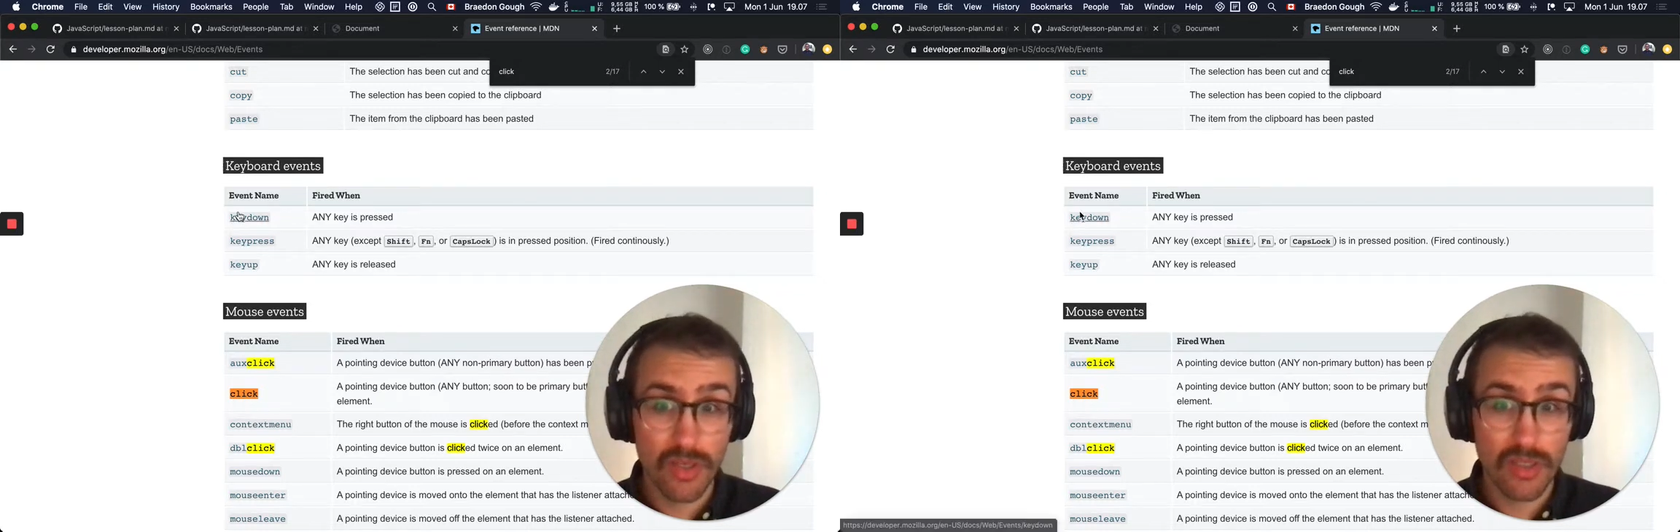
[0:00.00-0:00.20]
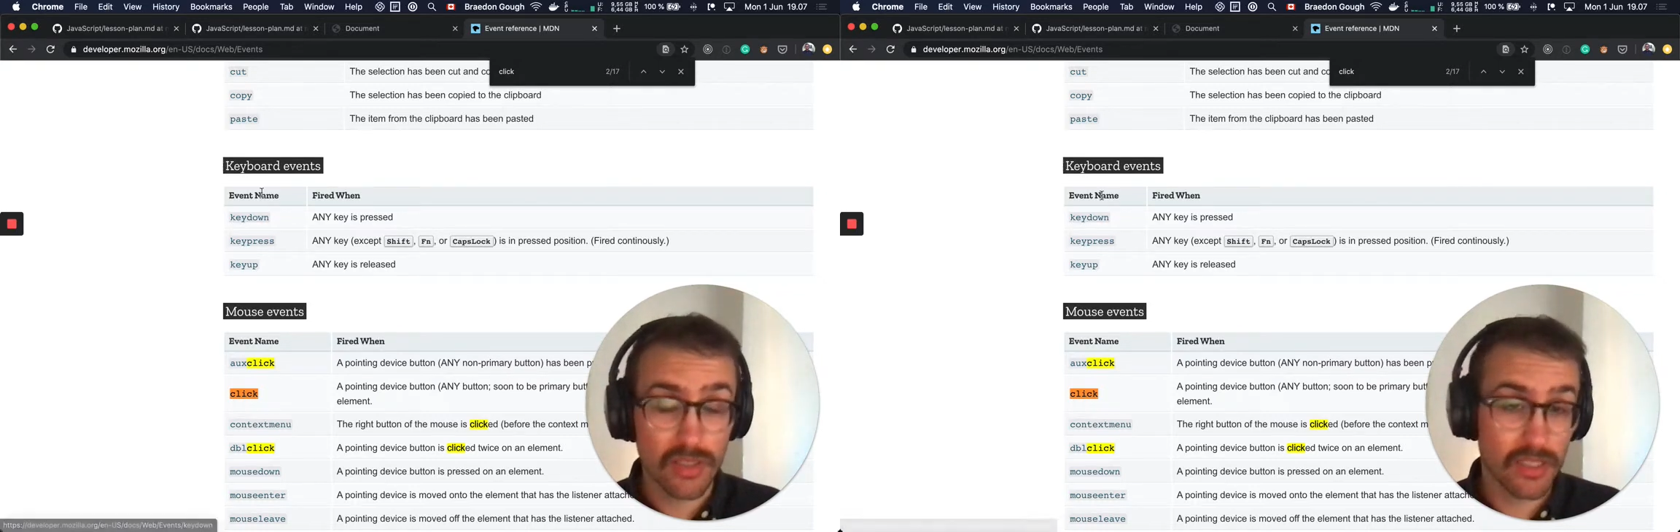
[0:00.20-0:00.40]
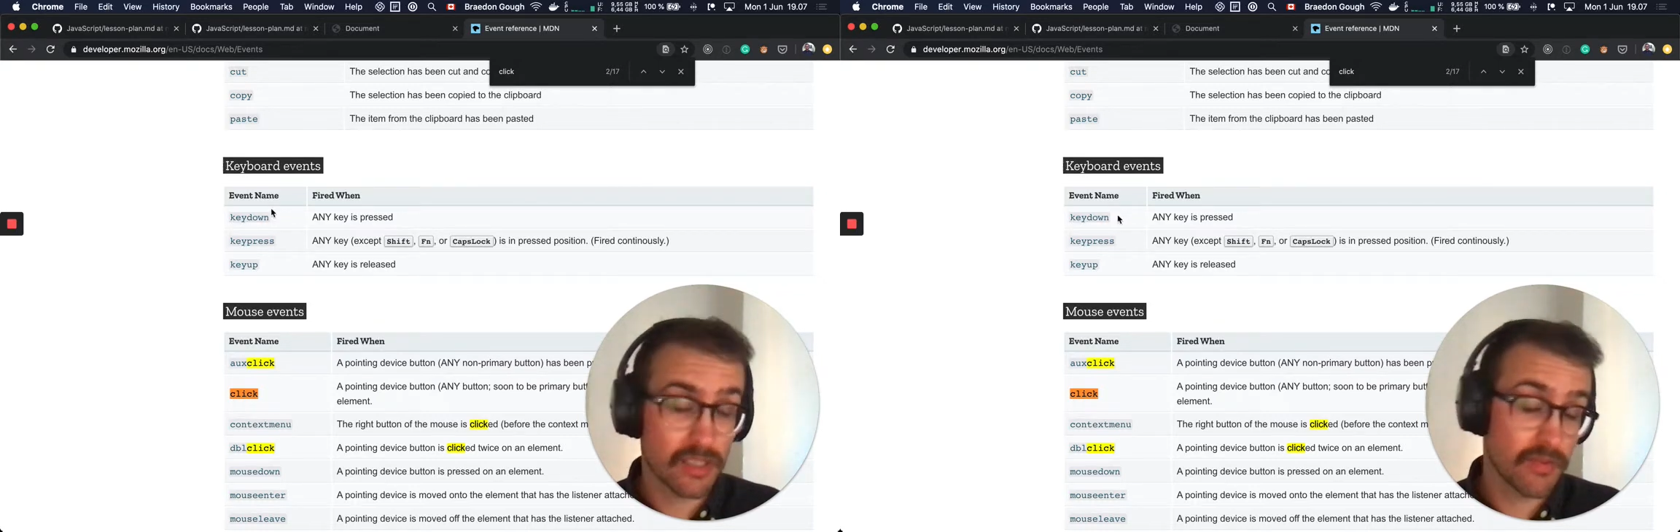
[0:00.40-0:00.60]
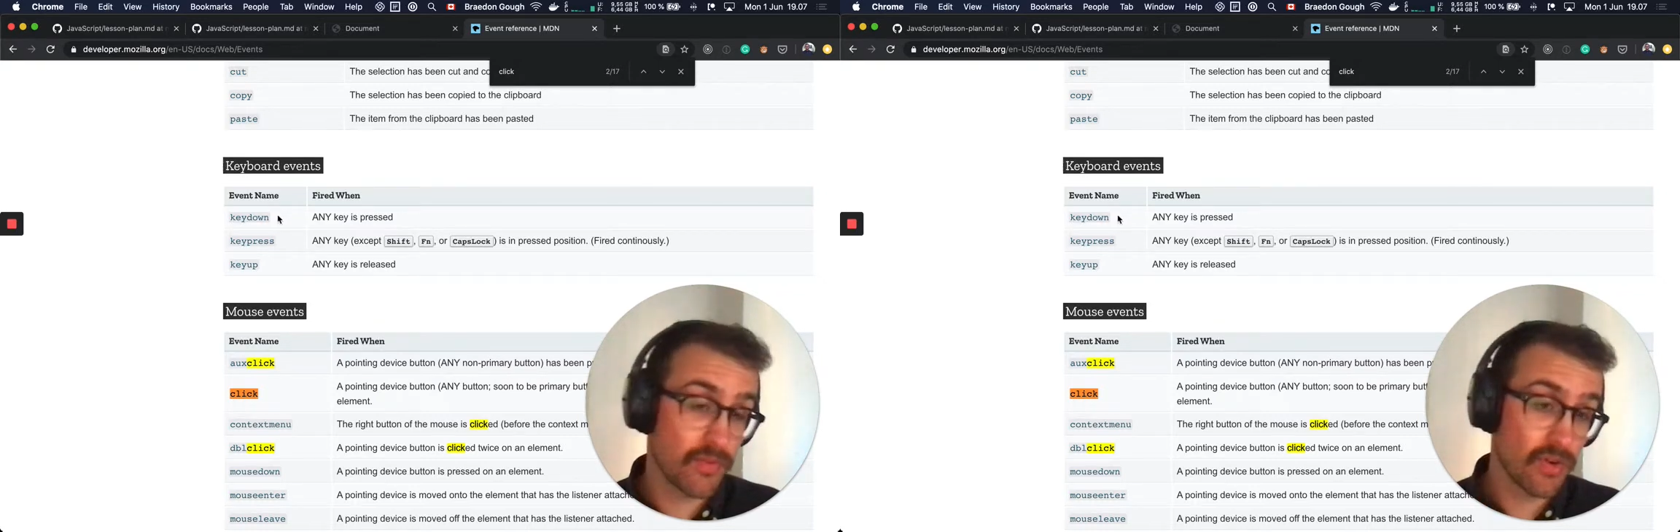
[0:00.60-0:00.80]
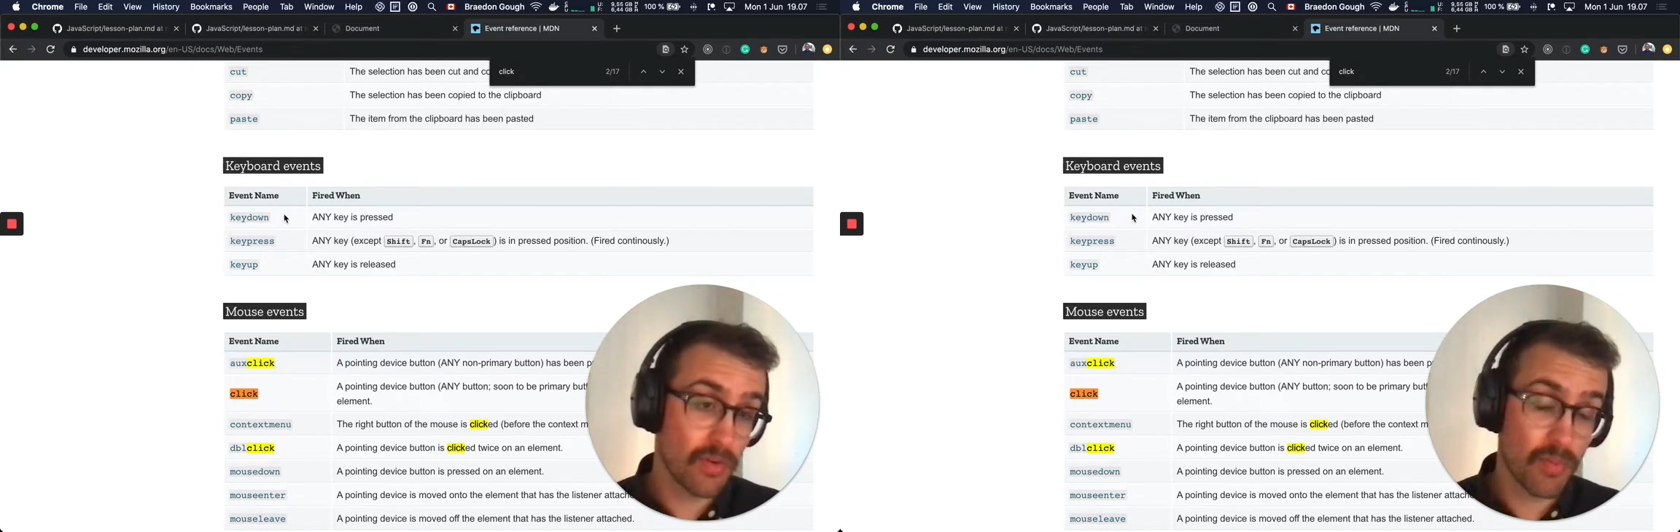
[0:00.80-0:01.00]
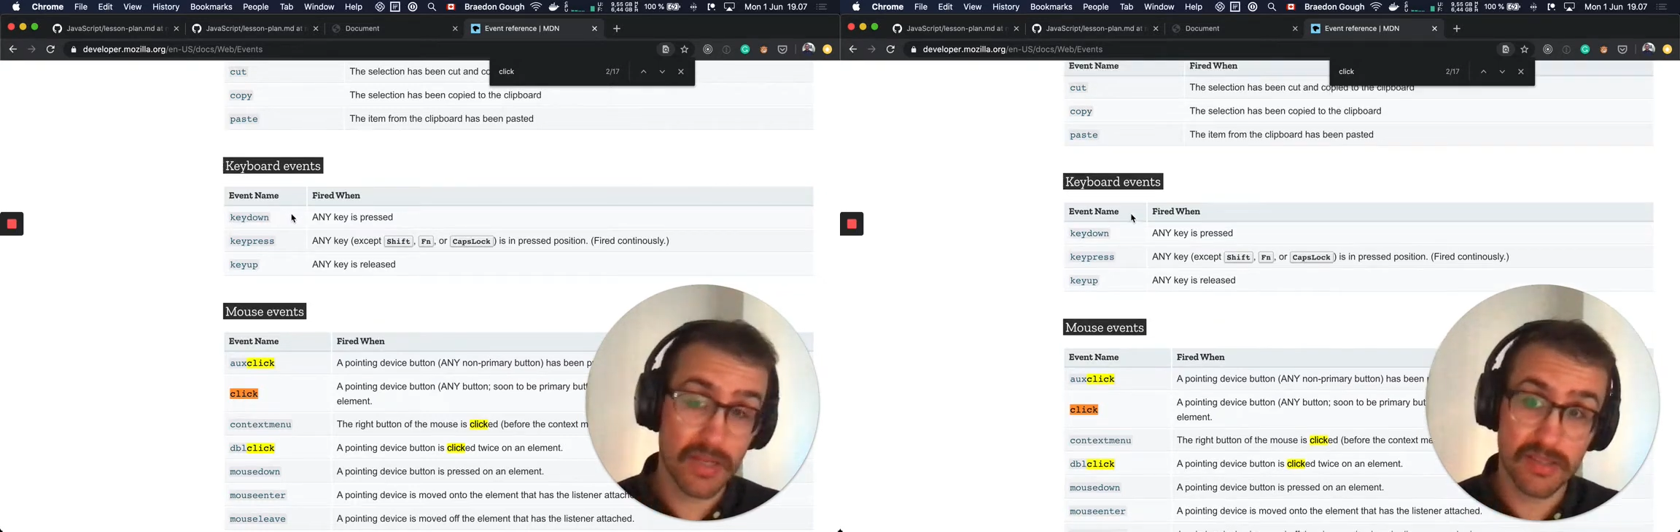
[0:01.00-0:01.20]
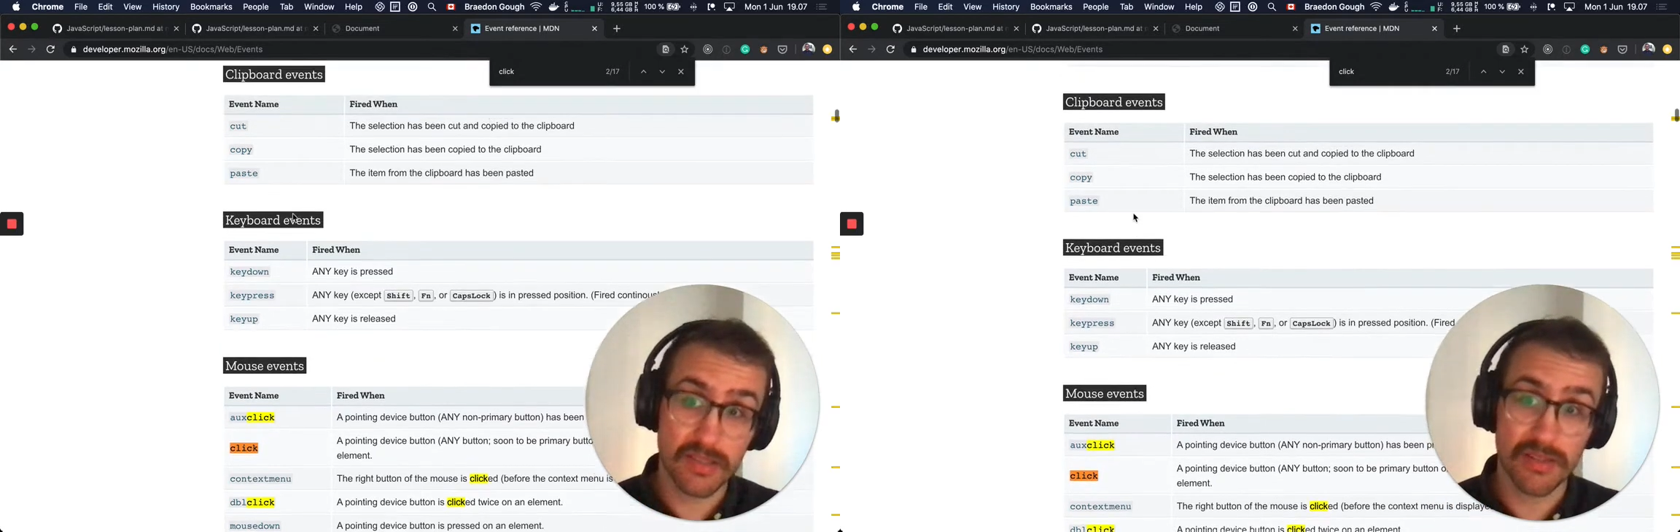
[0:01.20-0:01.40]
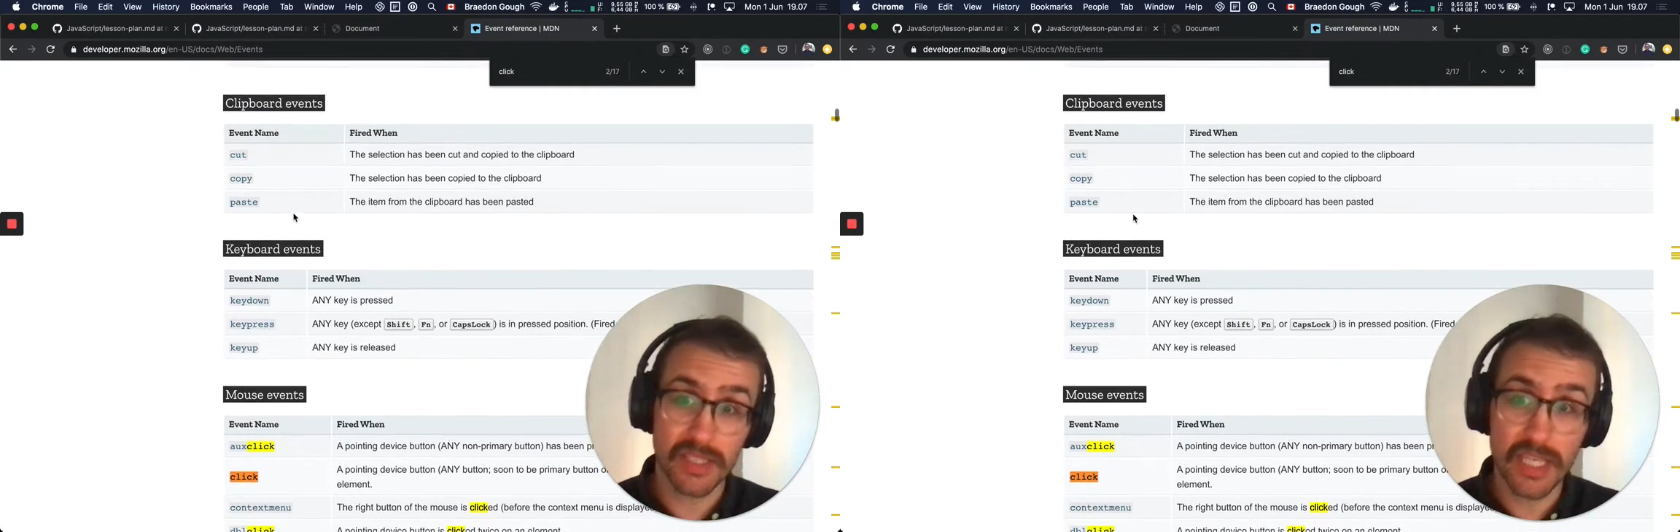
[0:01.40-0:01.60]
to listen for presses
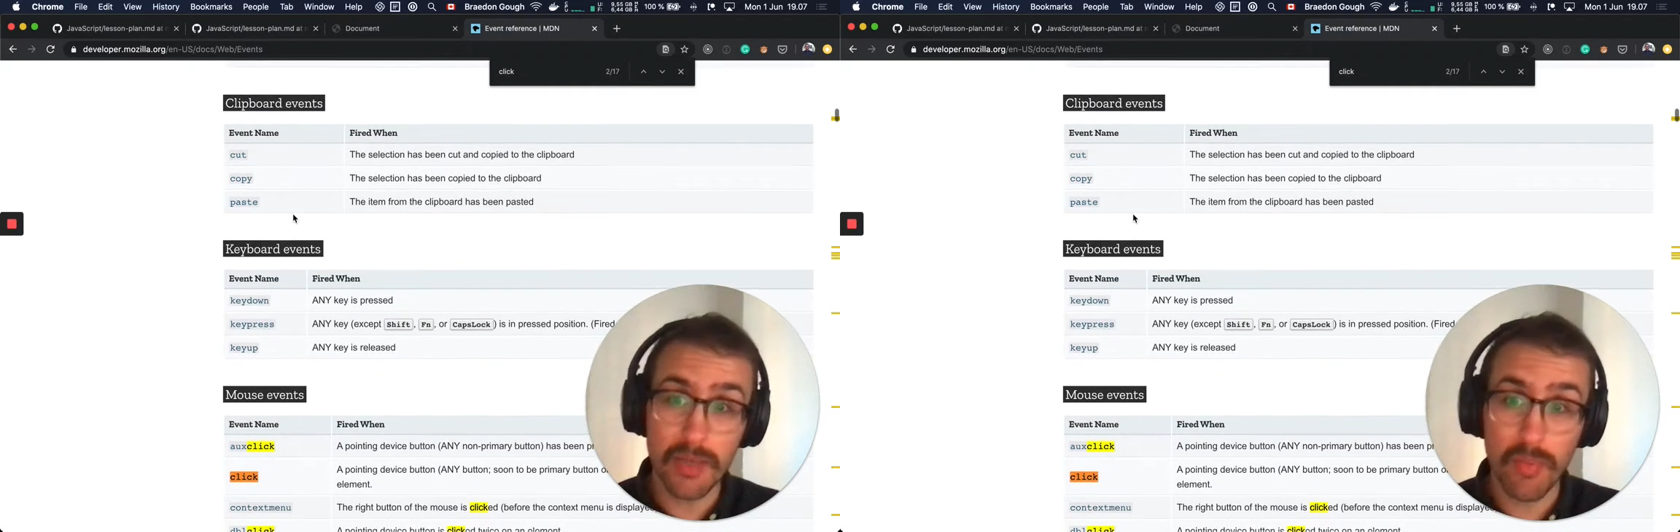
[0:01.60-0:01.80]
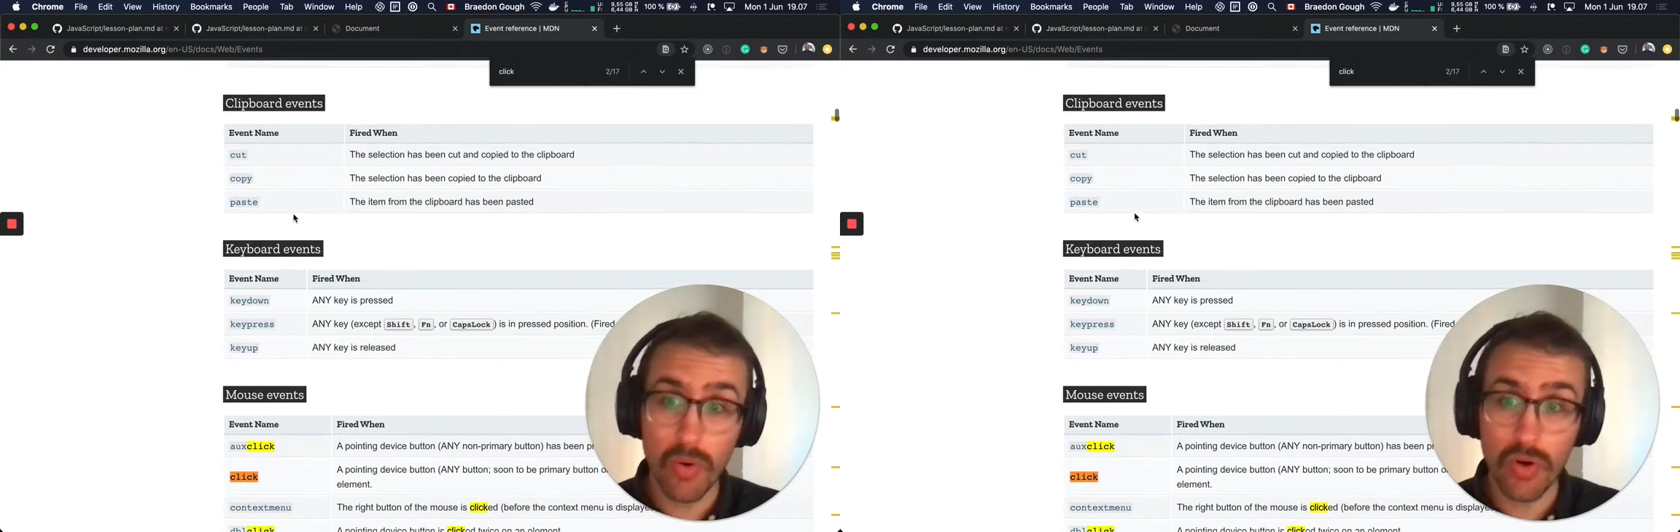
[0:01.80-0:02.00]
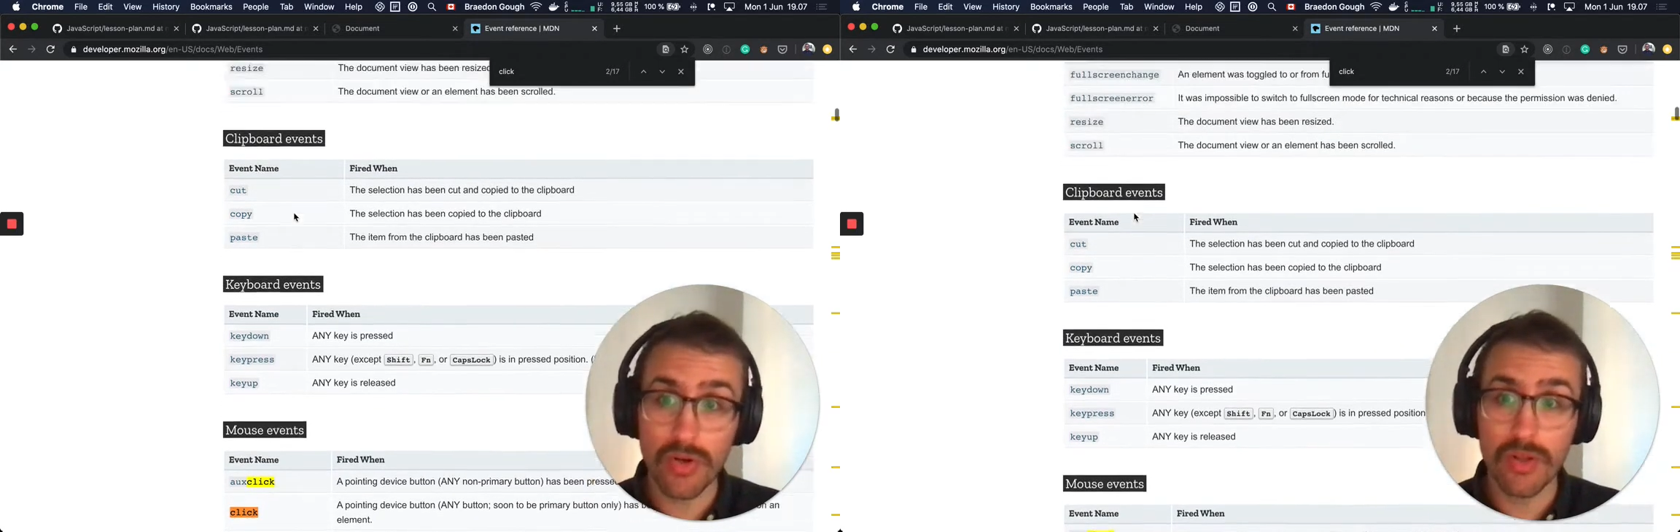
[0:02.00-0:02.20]
on the keyboard.